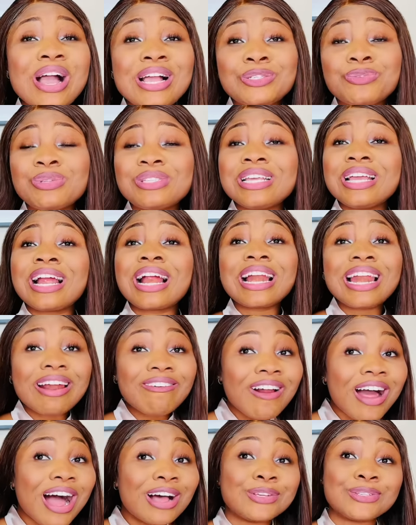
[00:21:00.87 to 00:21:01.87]
guys will say,
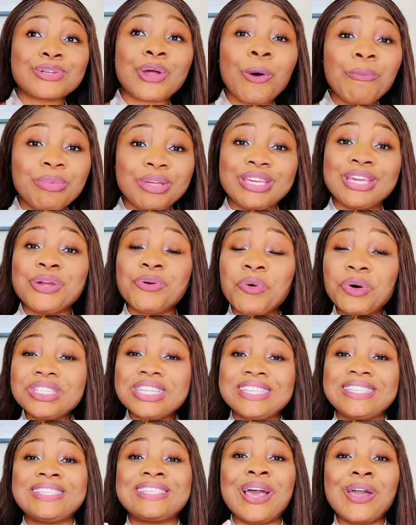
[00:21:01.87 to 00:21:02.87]
Clara has come again.
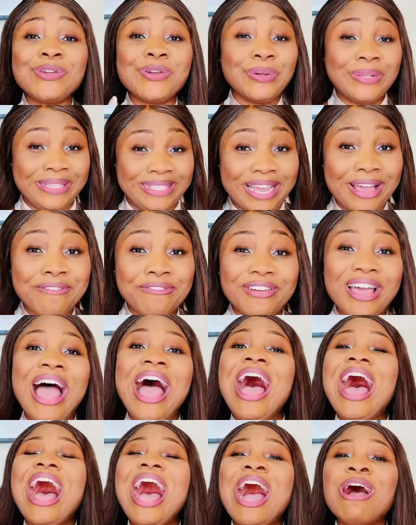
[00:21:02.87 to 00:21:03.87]
What is sell yourself?
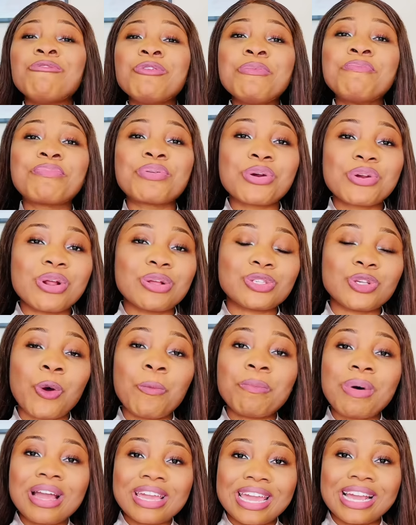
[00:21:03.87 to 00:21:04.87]
Are we products
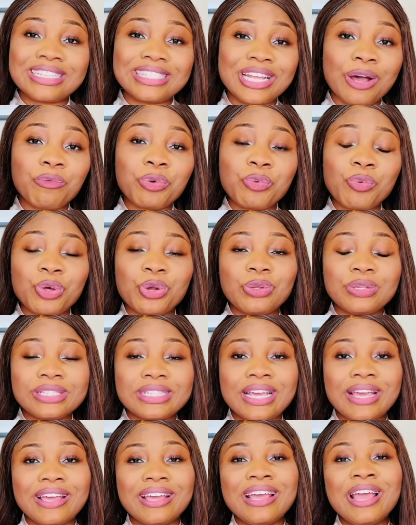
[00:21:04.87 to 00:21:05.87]
or markets that we want to
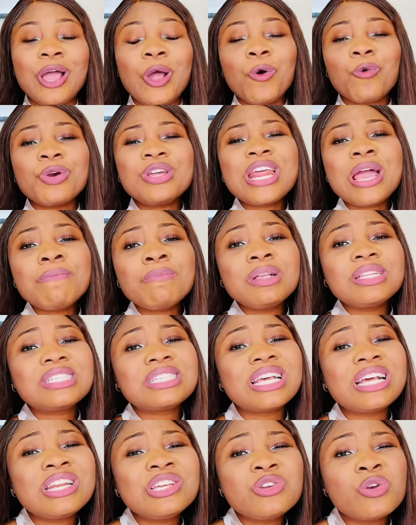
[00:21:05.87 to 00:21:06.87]
sell? When I mean
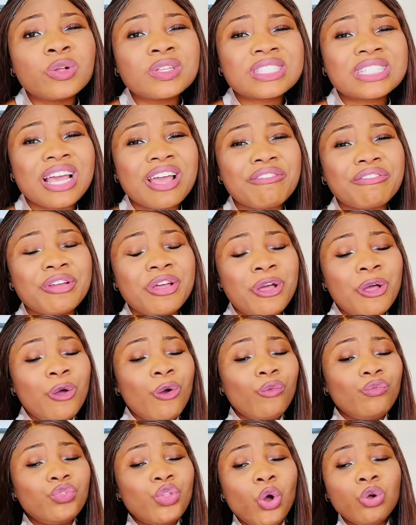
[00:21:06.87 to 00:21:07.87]
selling yourself,
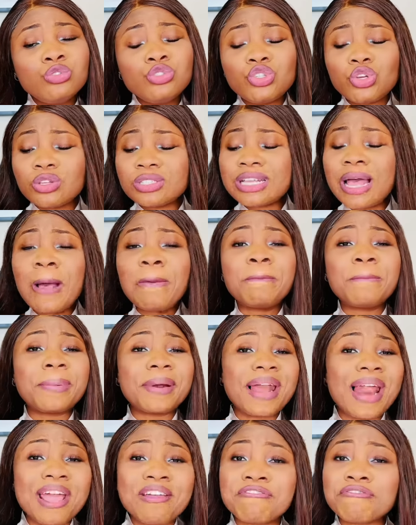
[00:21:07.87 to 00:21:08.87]
don't just
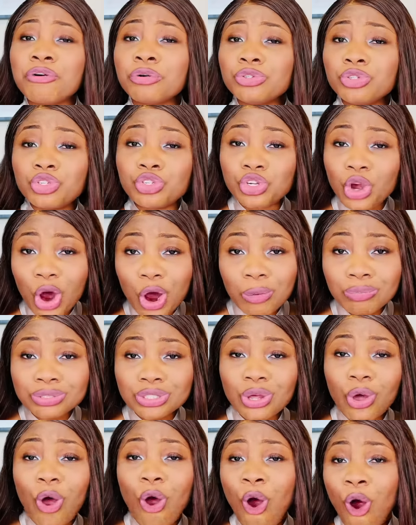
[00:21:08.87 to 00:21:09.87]
apply for
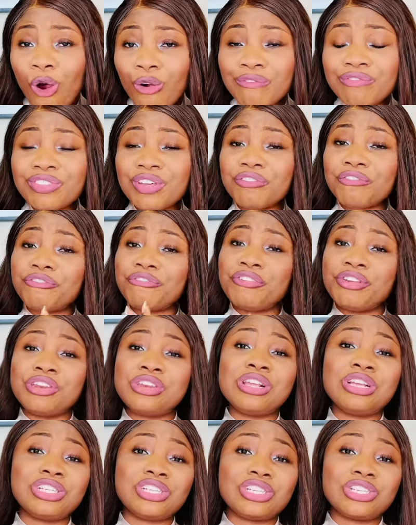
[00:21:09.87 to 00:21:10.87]
jobs on the
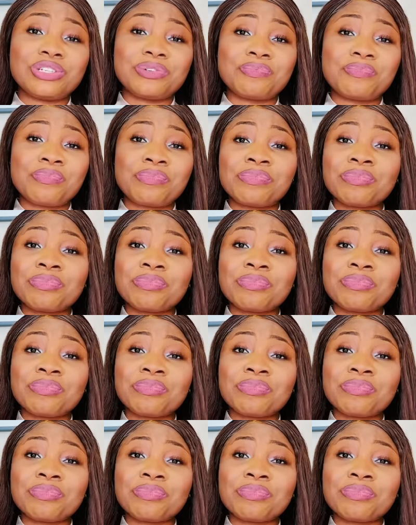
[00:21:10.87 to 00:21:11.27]
Finnish